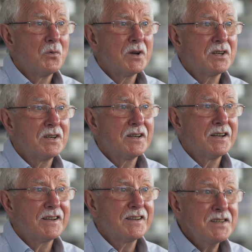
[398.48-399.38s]
What
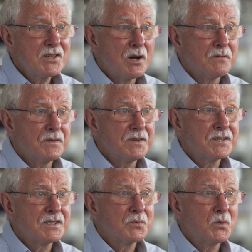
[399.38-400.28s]
this
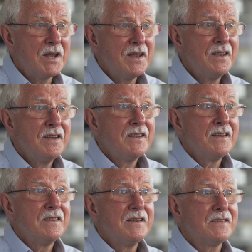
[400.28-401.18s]
offers, one,
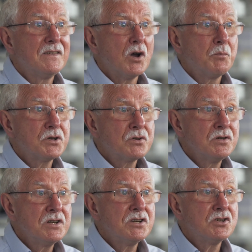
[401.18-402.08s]
is the
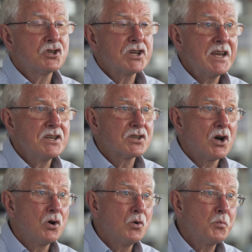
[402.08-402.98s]
opportunity to change
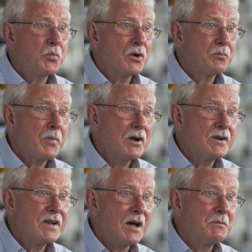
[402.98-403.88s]
the whole
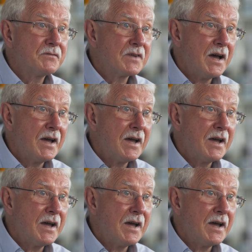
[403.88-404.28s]
paradigm of